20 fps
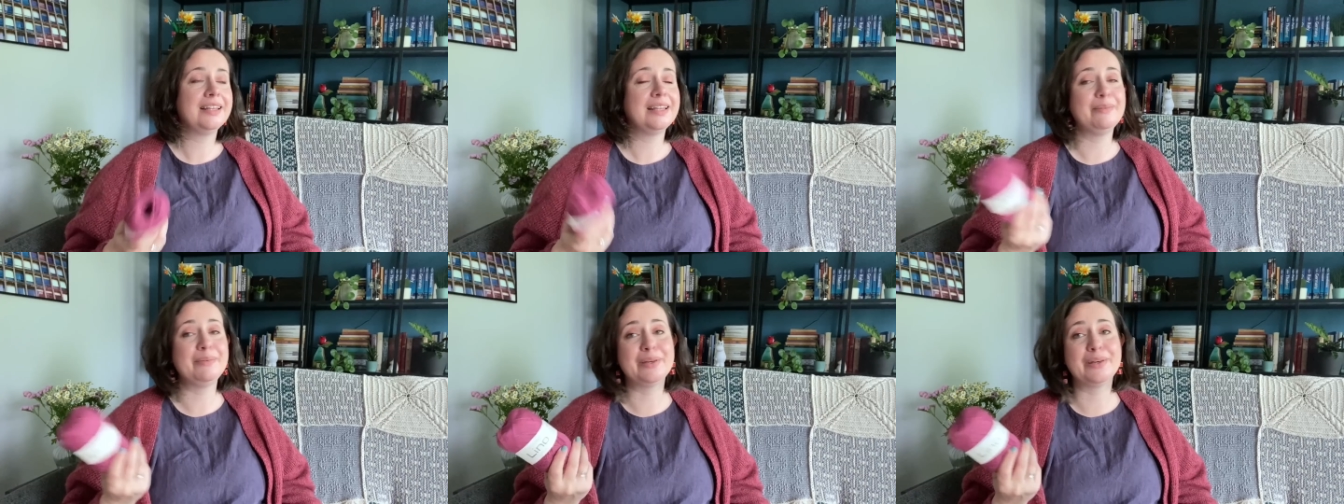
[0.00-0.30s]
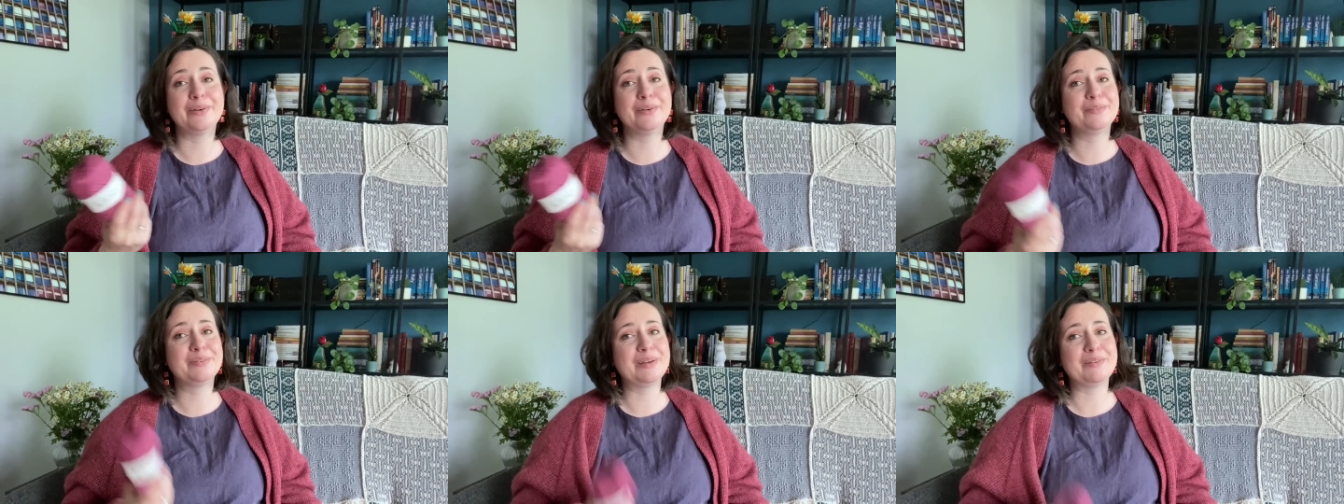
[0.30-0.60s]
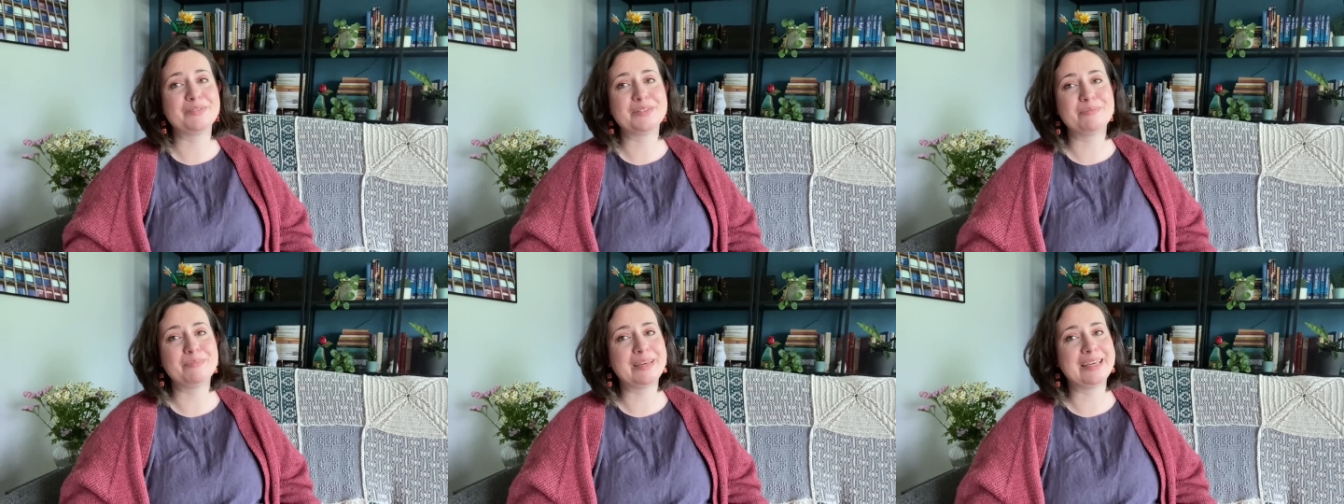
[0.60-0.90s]
There we go, have
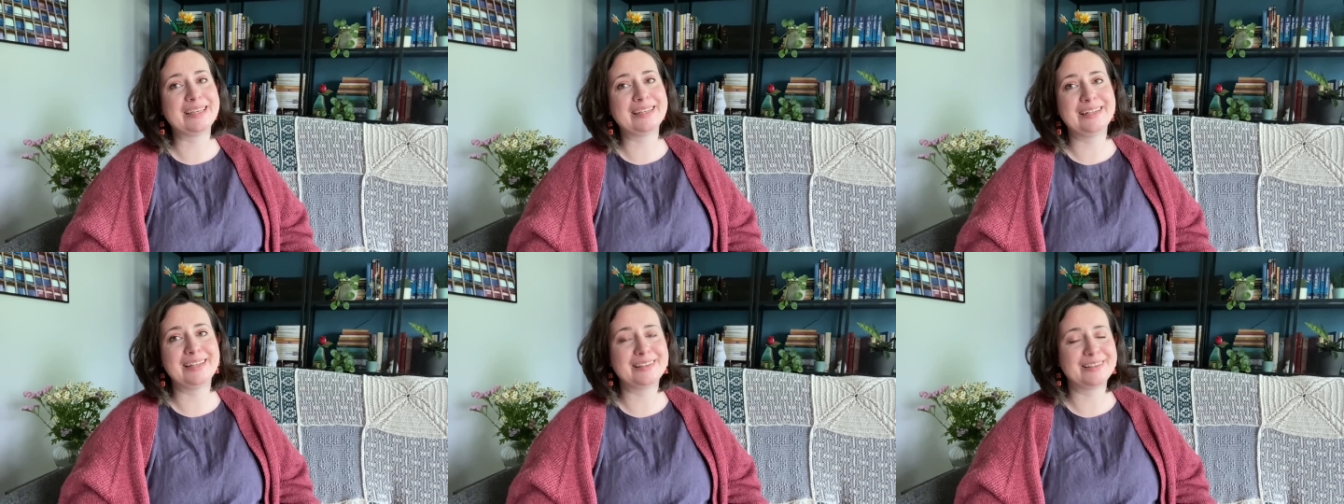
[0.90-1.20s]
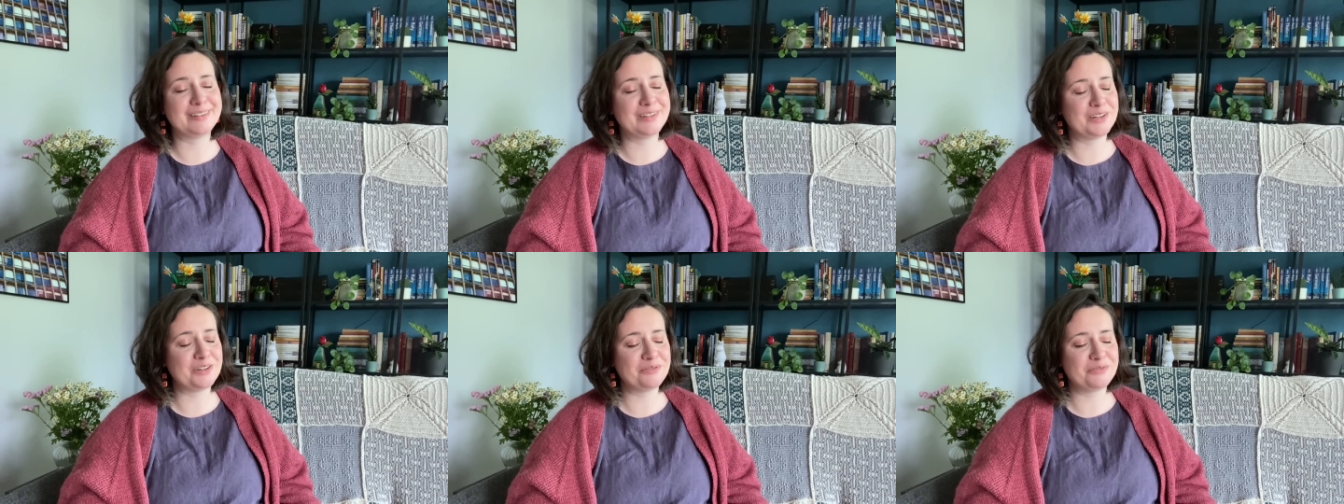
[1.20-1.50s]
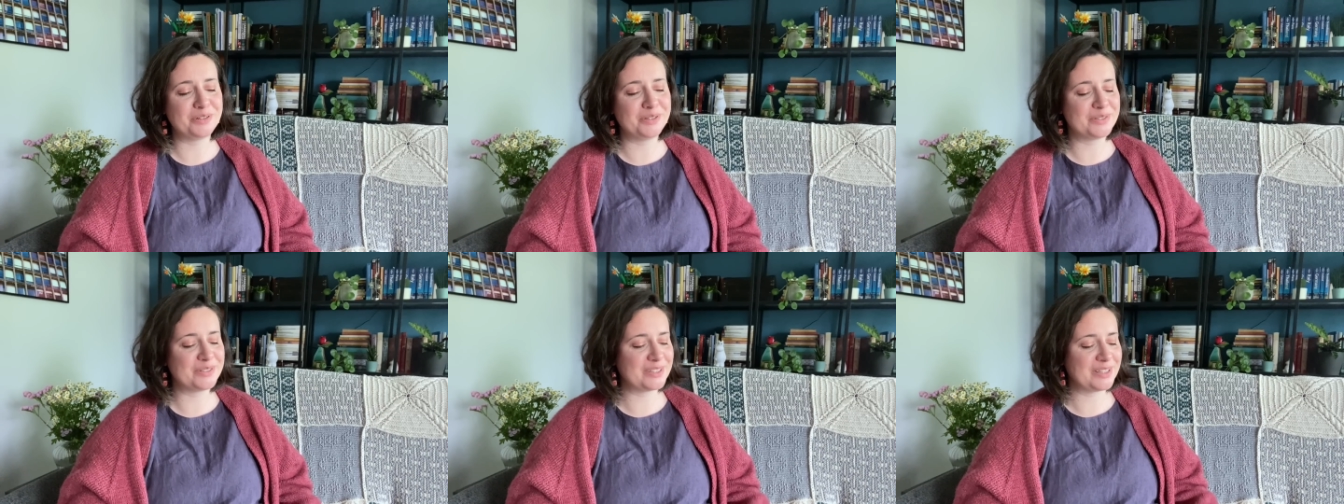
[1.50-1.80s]
to make another no
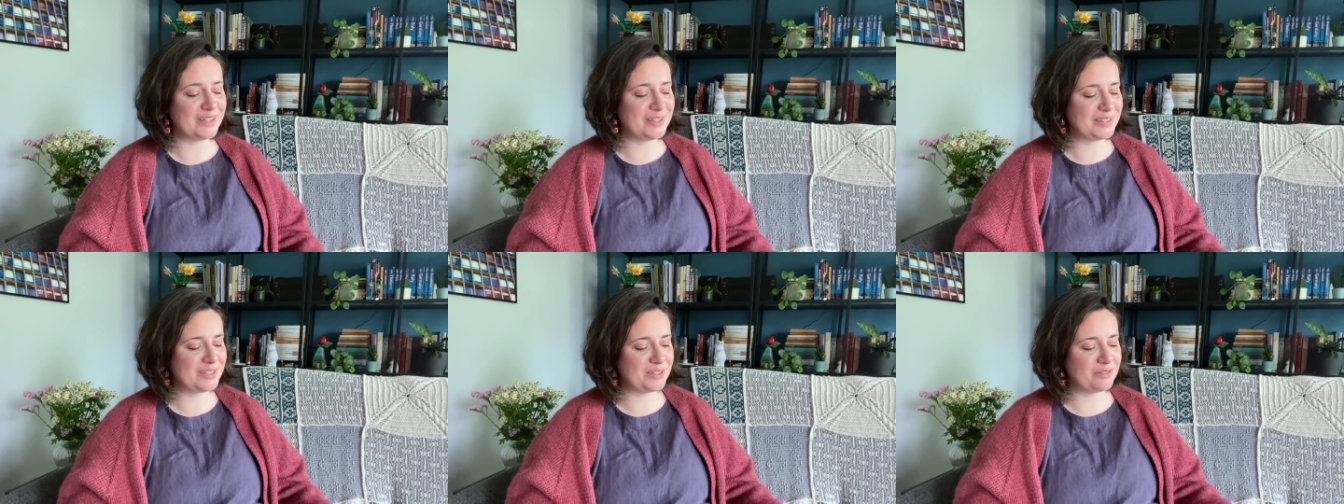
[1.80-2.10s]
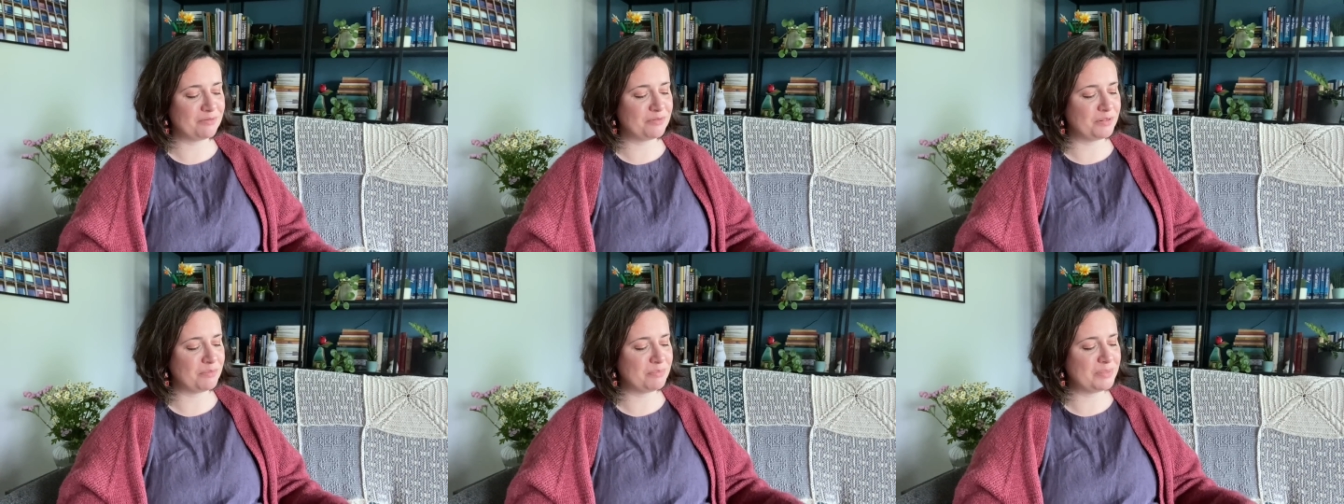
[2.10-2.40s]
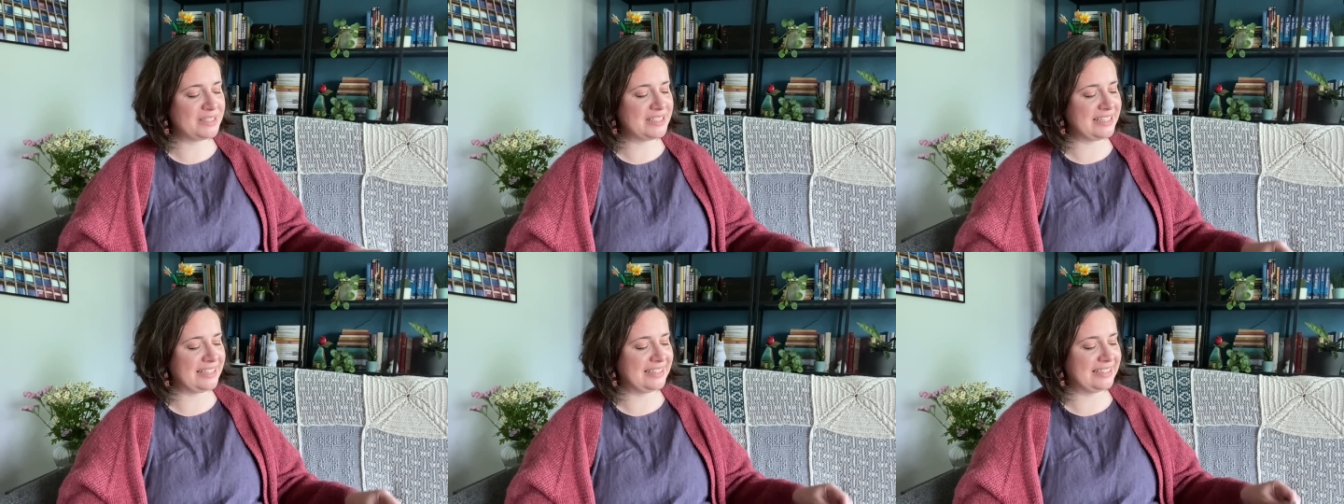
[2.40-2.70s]
frills cardigan from
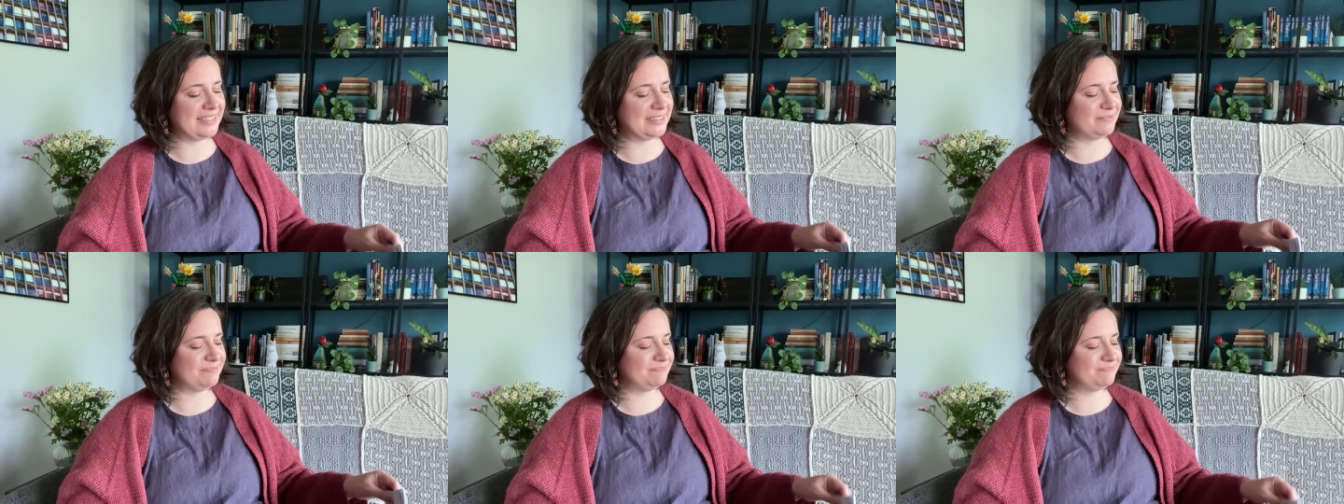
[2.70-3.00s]
Petite Knit.